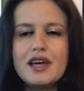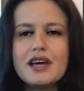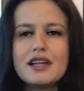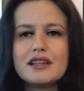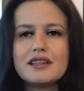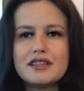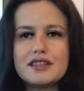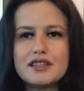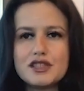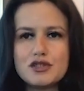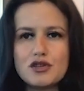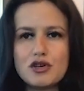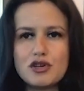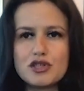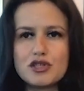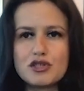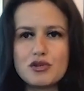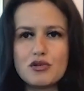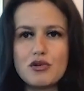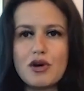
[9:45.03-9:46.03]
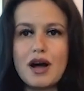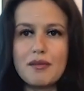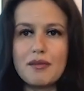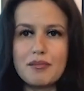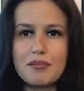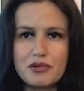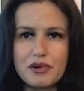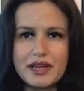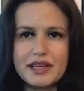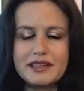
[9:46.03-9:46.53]
that is also
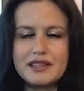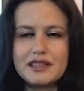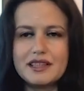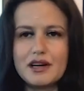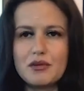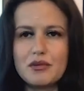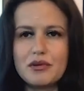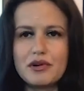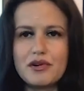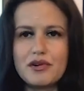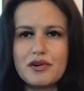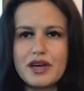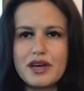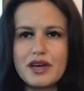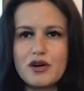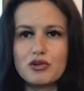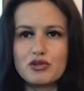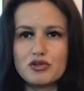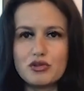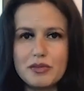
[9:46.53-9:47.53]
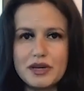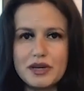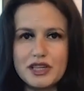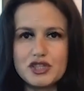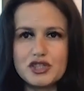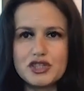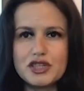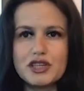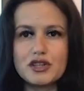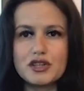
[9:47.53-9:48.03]
upgrading our
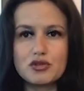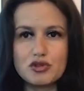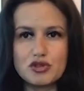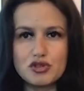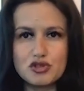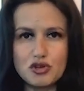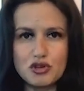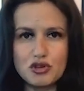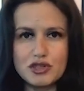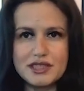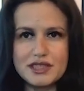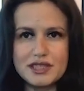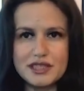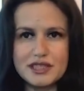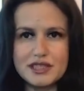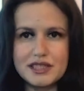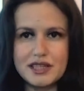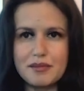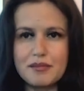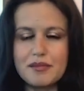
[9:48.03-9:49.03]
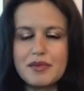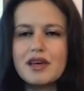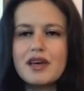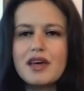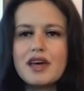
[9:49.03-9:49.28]
automation and control system,